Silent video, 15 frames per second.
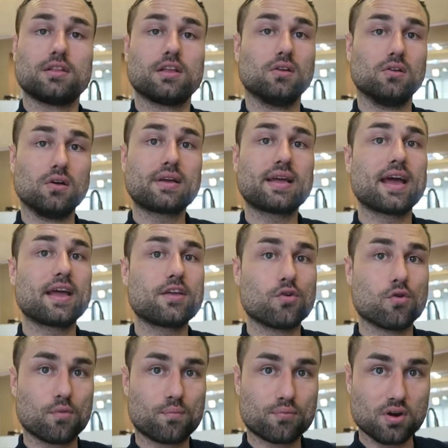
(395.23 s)
They look at
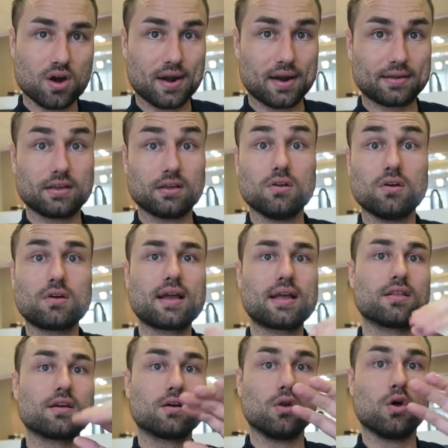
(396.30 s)
your product, they look
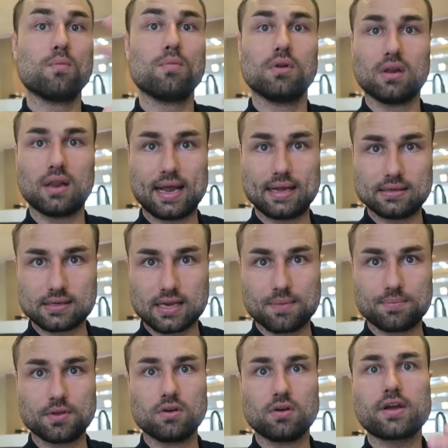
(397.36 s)
at the global
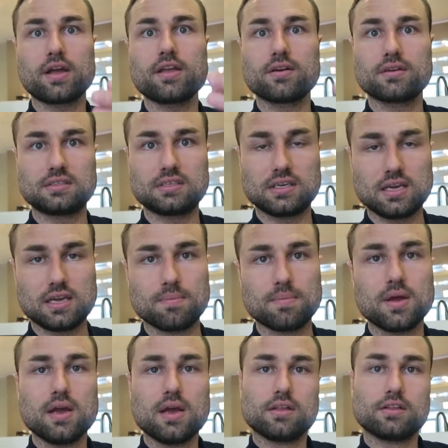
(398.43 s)
landscape, they look at your
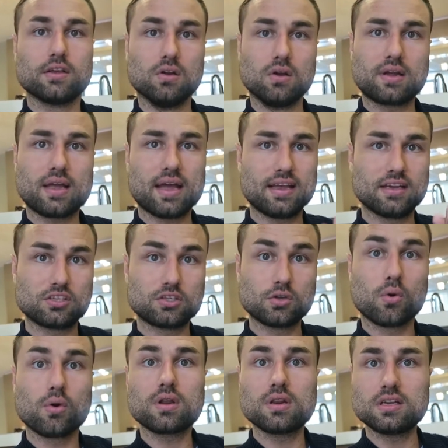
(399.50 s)
team, they look at,
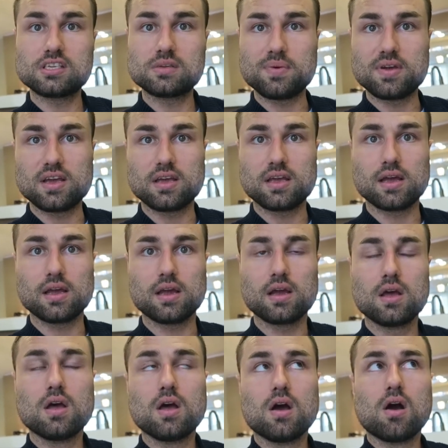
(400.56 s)
historically
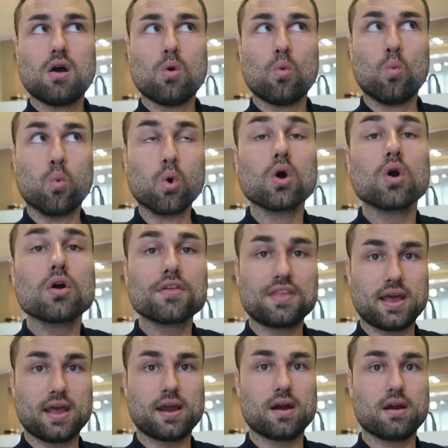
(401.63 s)
speaking, were
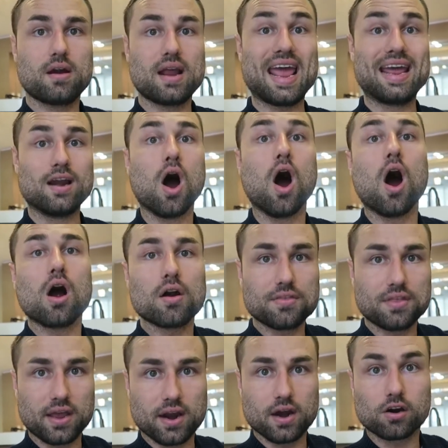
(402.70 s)
there and
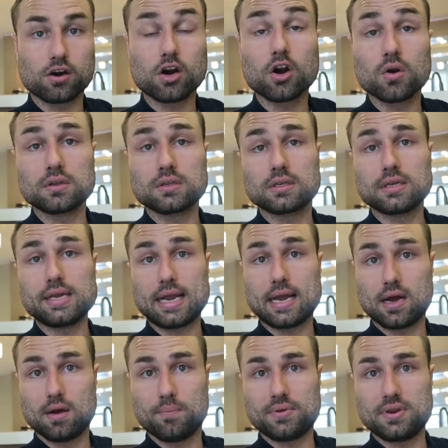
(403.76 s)
are there currently
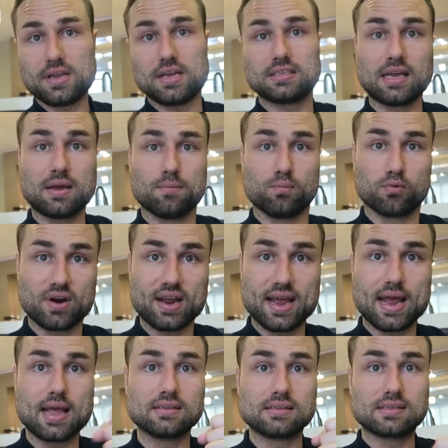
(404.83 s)
companies and
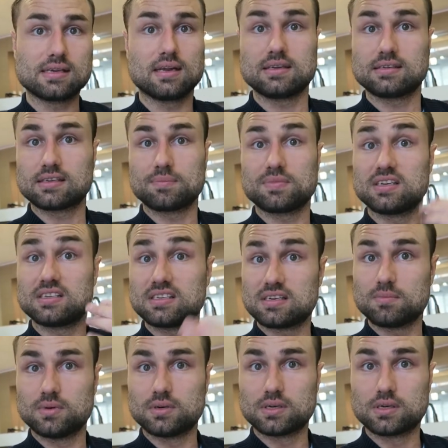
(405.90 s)
brands selling something
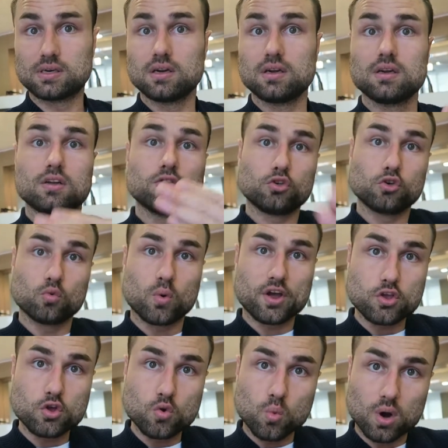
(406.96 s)
similar to
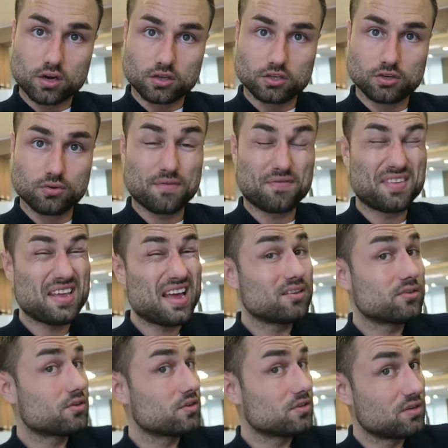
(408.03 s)
what you want to do? If the
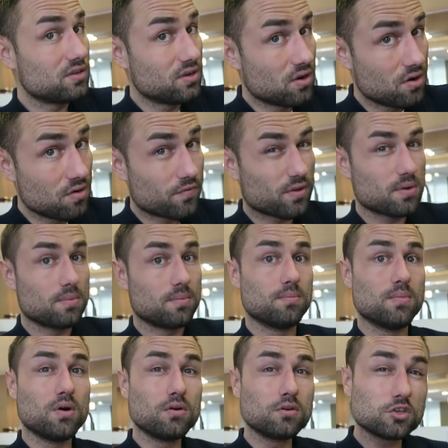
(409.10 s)
answer is no, for the
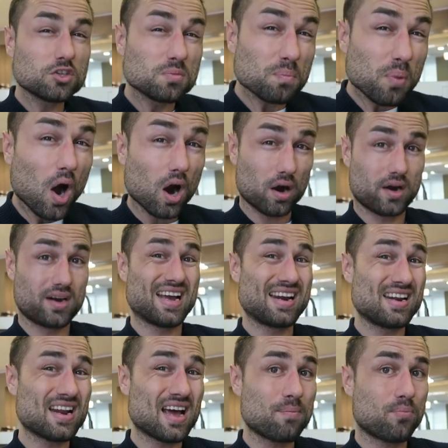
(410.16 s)
most part,
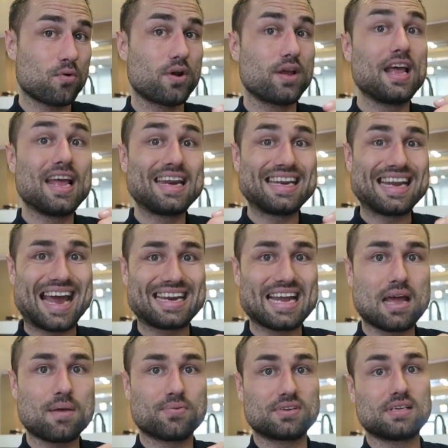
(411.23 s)

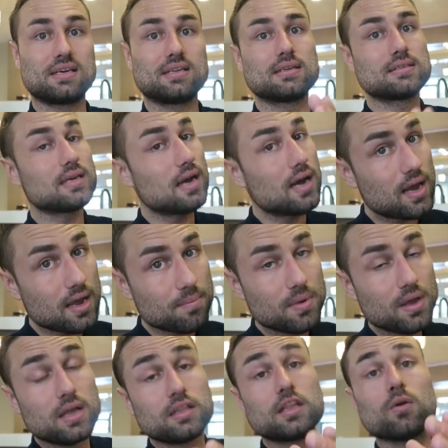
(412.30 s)
99.99% of the time,
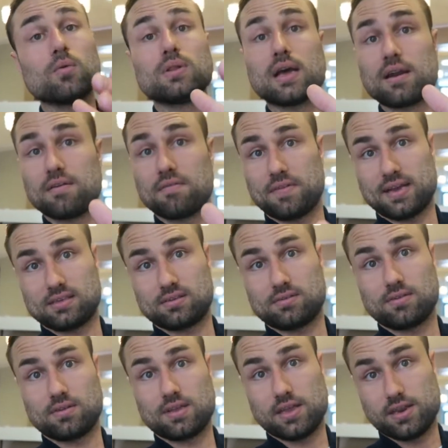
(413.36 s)
they will not invest
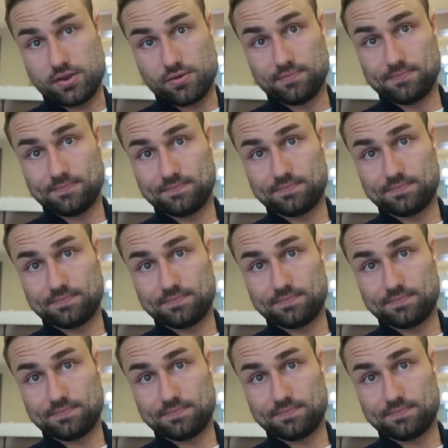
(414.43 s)
in you.